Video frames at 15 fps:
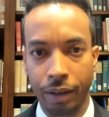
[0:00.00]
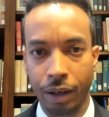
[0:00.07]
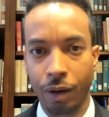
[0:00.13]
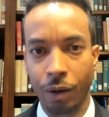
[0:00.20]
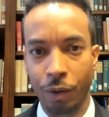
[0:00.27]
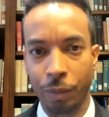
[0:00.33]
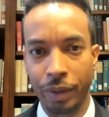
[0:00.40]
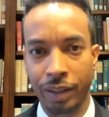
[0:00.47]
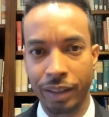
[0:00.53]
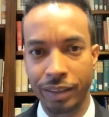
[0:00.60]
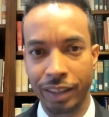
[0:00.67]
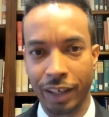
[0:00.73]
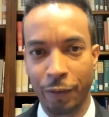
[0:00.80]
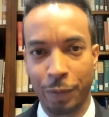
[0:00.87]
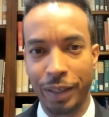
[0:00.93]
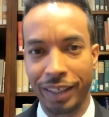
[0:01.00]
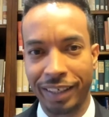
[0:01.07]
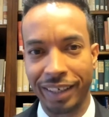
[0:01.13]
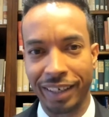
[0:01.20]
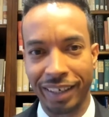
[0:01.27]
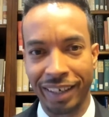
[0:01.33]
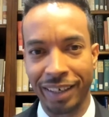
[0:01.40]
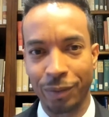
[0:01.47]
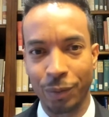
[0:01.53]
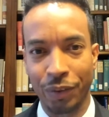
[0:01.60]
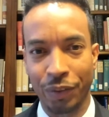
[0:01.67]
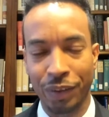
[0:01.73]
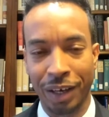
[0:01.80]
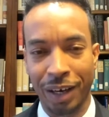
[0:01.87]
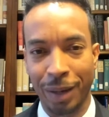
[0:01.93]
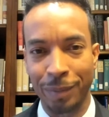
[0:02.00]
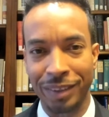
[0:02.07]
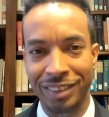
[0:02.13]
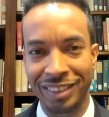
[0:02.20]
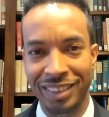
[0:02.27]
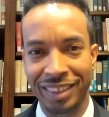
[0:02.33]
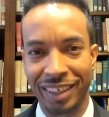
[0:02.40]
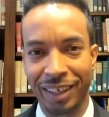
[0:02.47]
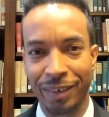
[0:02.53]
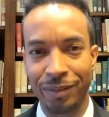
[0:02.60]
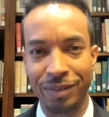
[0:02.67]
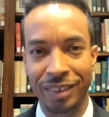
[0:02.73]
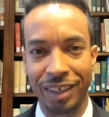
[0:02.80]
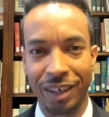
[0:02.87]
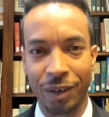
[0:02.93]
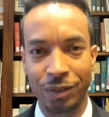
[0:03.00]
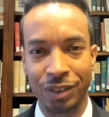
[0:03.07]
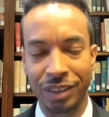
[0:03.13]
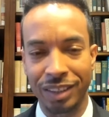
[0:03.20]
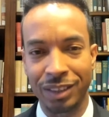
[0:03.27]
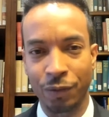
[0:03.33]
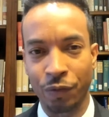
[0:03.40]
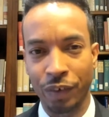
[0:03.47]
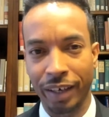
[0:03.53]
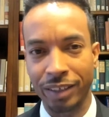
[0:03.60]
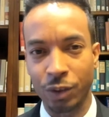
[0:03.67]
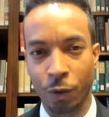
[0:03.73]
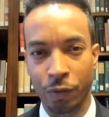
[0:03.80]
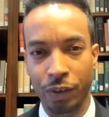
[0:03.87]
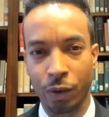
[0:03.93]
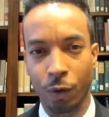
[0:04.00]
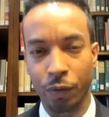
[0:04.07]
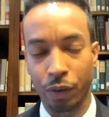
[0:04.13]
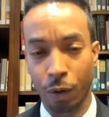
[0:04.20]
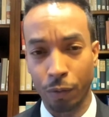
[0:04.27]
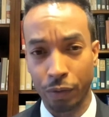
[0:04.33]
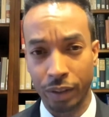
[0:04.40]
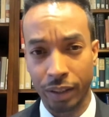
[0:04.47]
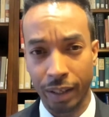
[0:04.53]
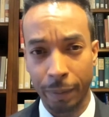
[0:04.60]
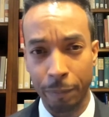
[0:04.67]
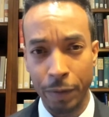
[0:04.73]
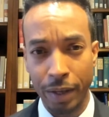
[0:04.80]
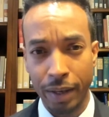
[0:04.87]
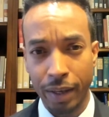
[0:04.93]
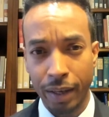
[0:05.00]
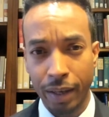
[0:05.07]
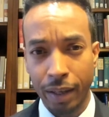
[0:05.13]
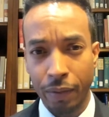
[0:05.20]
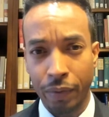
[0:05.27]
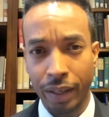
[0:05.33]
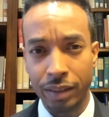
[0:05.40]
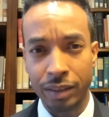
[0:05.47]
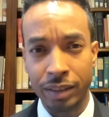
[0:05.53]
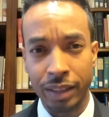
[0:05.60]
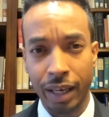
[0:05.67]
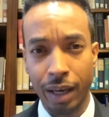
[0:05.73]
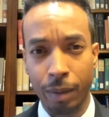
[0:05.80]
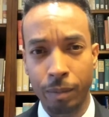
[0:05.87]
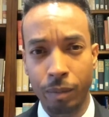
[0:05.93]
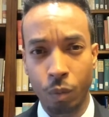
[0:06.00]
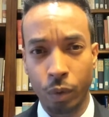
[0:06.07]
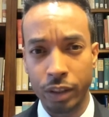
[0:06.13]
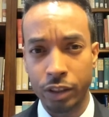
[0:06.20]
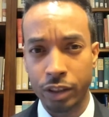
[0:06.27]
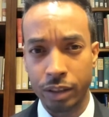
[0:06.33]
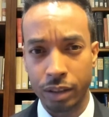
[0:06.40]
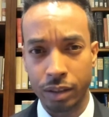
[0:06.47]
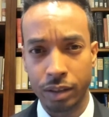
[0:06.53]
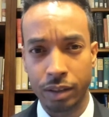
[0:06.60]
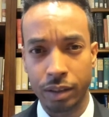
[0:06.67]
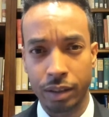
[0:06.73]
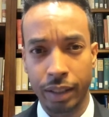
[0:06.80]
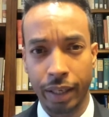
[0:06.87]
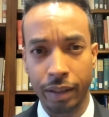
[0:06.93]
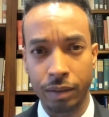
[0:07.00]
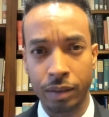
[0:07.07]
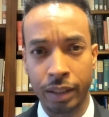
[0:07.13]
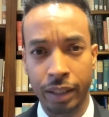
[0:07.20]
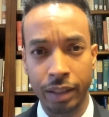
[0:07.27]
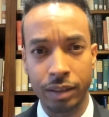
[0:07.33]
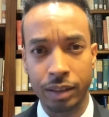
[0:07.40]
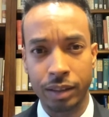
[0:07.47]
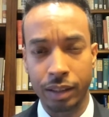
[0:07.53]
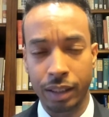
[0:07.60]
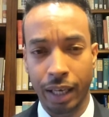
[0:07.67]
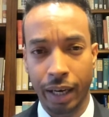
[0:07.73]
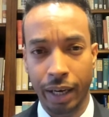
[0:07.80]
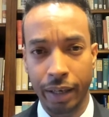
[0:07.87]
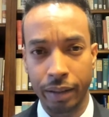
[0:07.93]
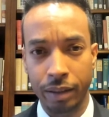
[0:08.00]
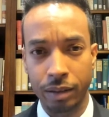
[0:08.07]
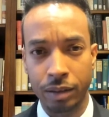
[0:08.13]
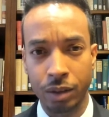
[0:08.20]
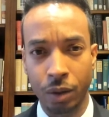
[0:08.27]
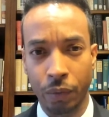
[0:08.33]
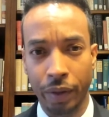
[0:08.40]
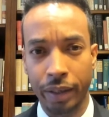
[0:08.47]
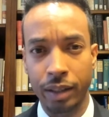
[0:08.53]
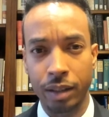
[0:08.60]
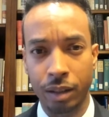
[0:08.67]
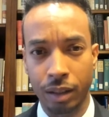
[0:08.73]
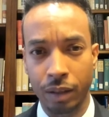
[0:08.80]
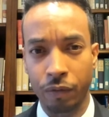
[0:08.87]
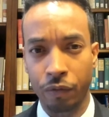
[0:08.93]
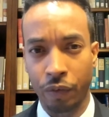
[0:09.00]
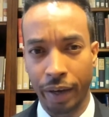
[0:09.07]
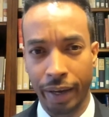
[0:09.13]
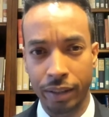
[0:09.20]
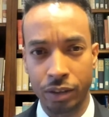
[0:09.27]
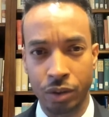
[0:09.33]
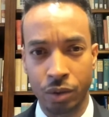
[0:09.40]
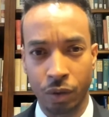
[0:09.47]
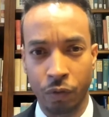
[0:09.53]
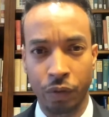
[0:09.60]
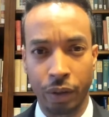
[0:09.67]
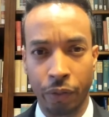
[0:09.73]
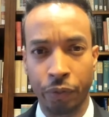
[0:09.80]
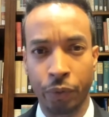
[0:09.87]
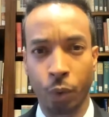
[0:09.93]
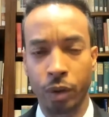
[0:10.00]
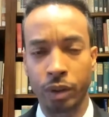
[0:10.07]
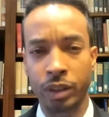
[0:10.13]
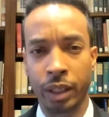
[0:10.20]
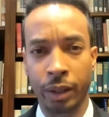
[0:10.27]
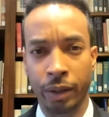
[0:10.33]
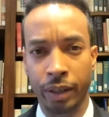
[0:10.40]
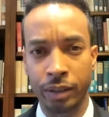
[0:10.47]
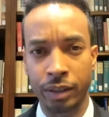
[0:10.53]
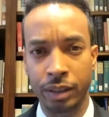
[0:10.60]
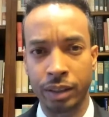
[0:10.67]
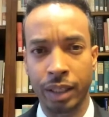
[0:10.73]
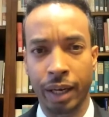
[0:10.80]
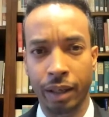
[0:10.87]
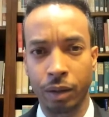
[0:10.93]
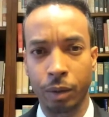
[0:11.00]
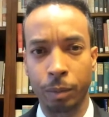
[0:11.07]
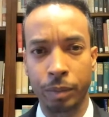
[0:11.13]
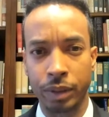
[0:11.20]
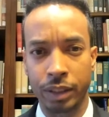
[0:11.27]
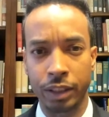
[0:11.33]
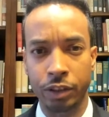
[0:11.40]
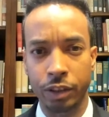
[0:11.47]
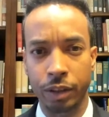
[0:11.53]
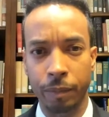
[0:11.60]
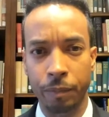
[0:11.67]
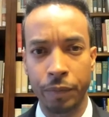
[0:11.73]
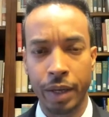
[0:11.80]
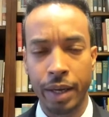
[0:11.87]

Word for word: I know, because I've been getting hit with comments, to this effect over and over and over again, that Sam wishes that kids had died so that he could advance sort of an authoritarian societal position.